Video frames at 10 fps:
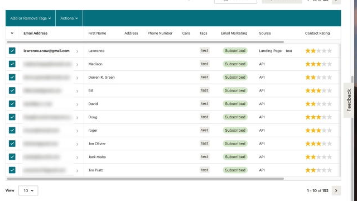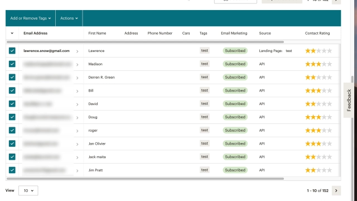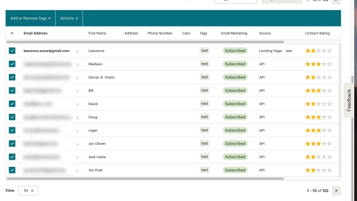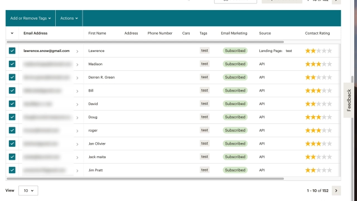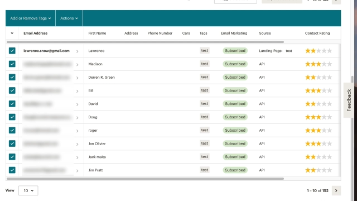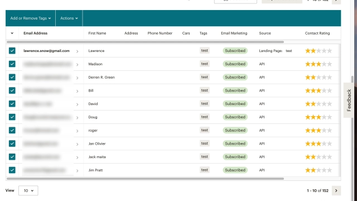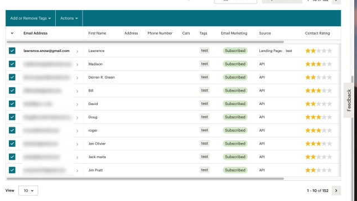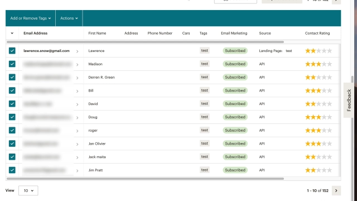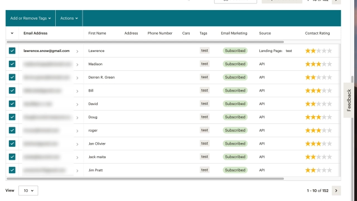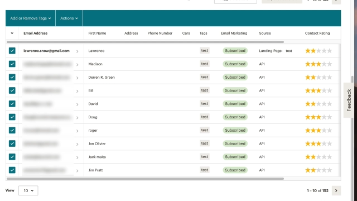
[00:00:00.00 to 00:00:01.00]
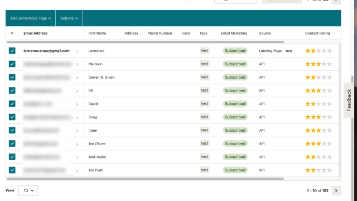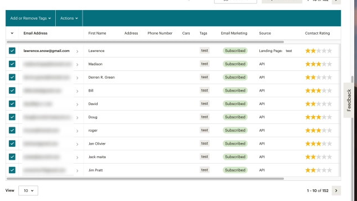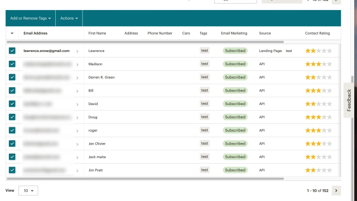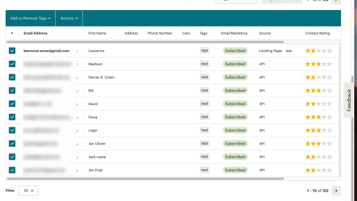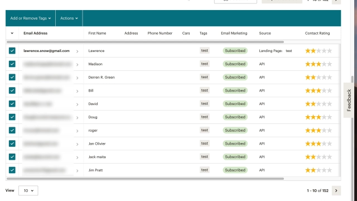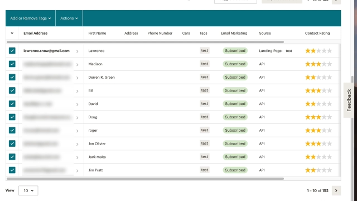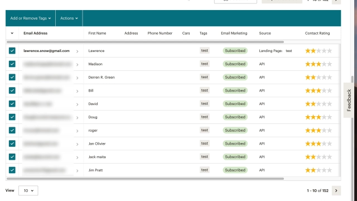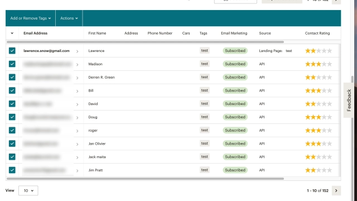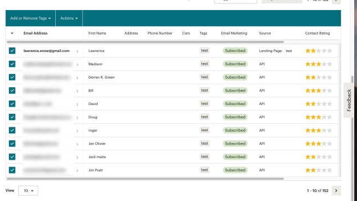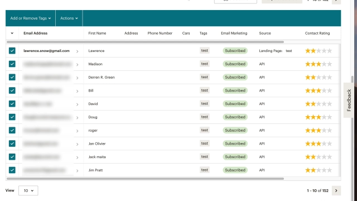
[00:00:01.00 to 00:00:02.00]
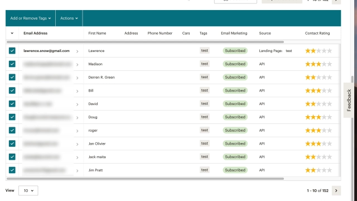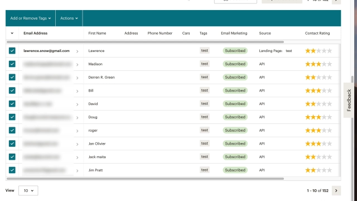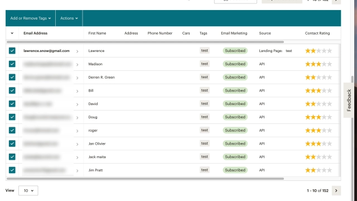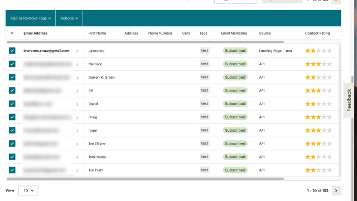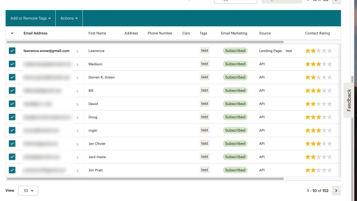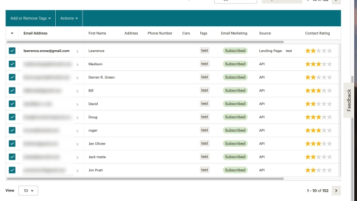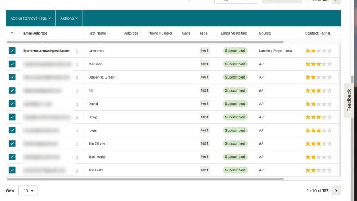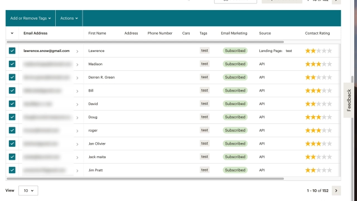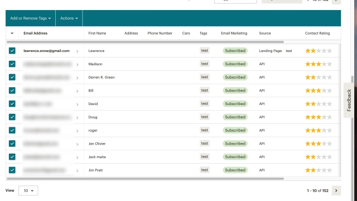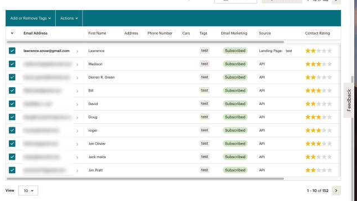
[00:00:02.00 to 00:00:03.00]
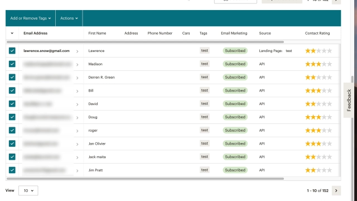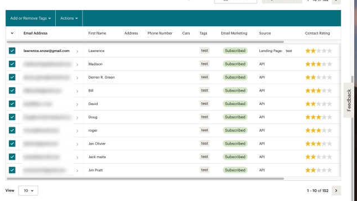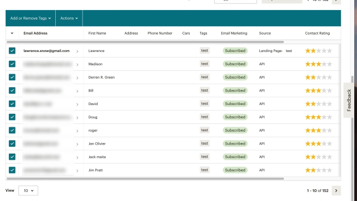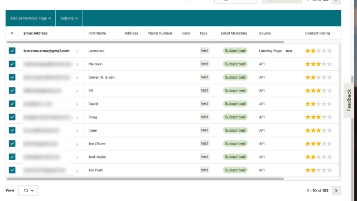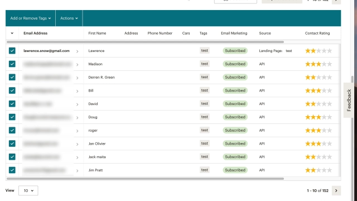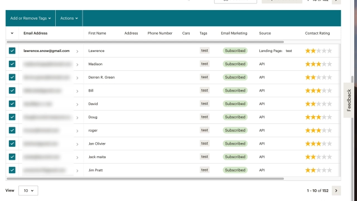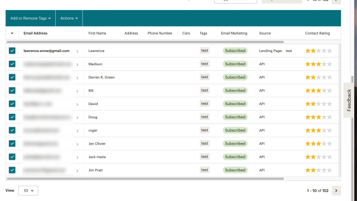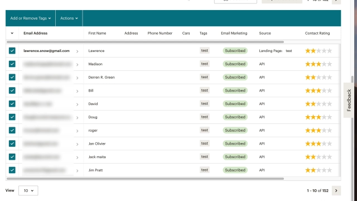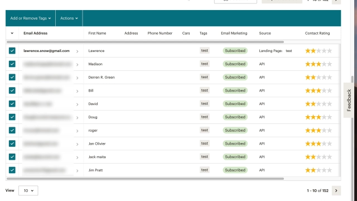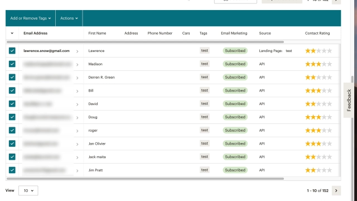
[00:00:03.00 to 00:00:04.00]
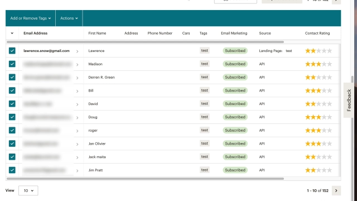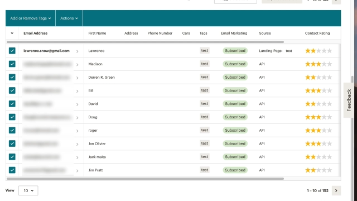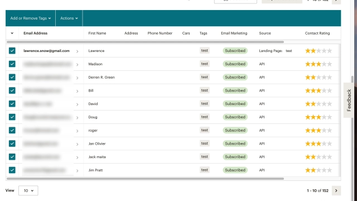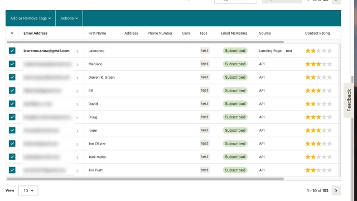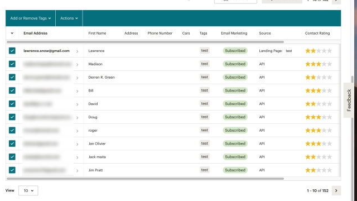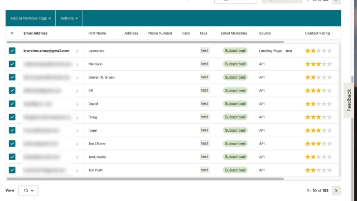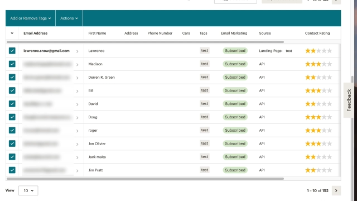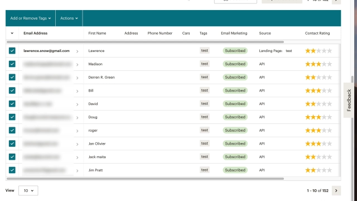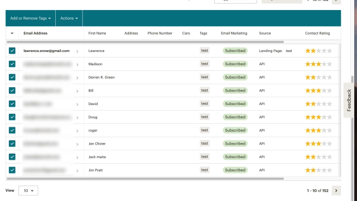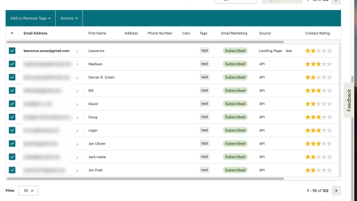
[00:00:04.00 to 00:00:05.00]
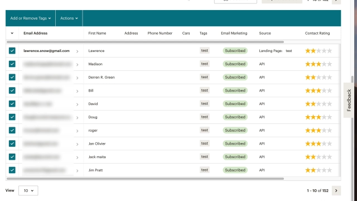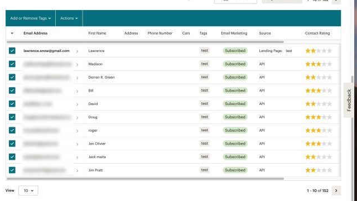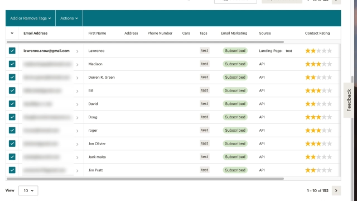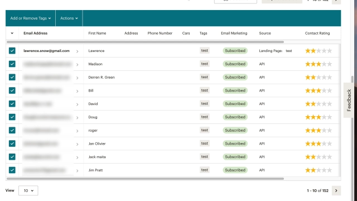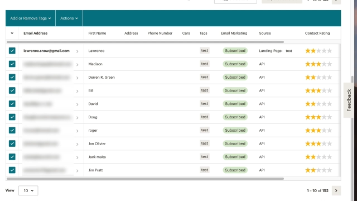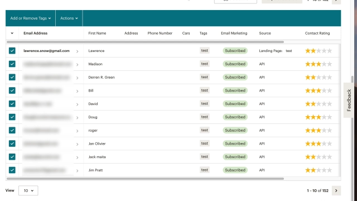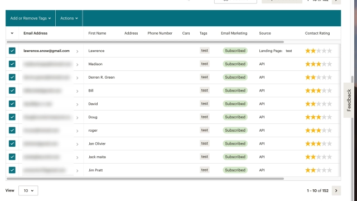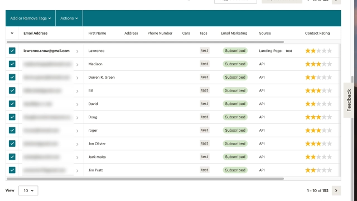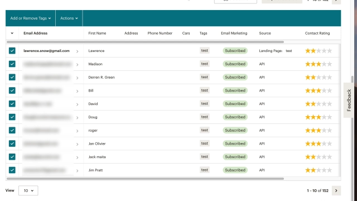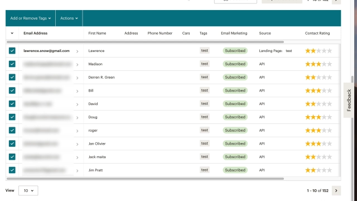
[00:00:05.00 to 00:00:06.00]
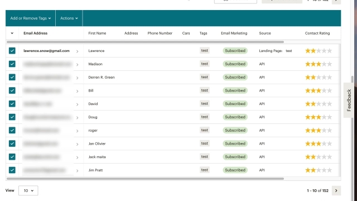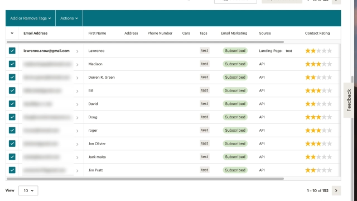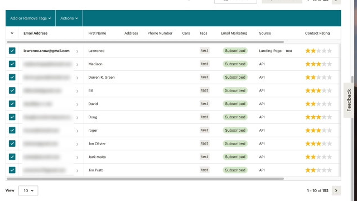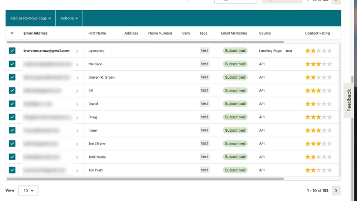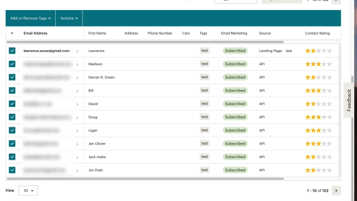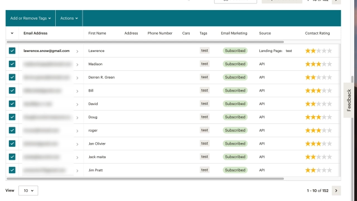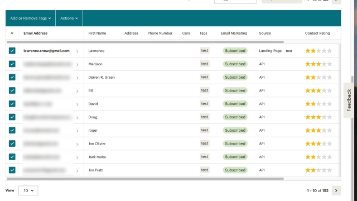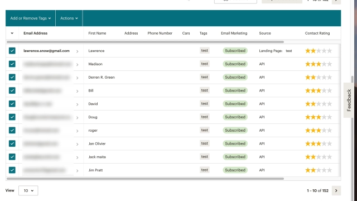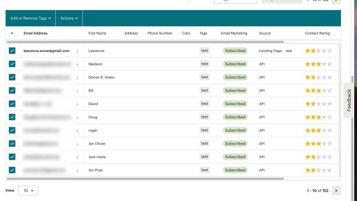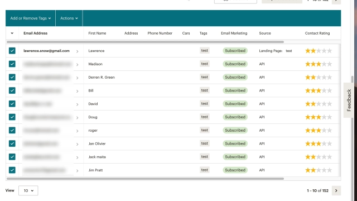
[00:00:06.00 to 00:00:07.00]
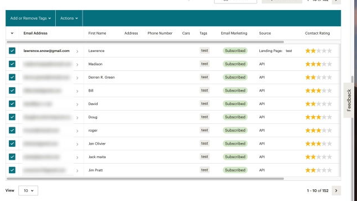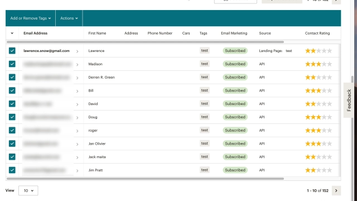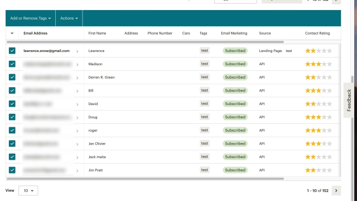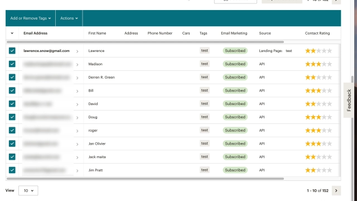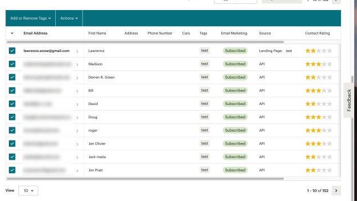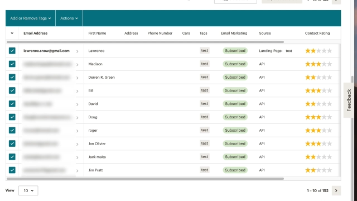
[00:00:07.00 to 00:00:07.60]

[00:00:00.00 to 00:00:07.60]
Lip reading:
No face is visible, so there are no lips to read.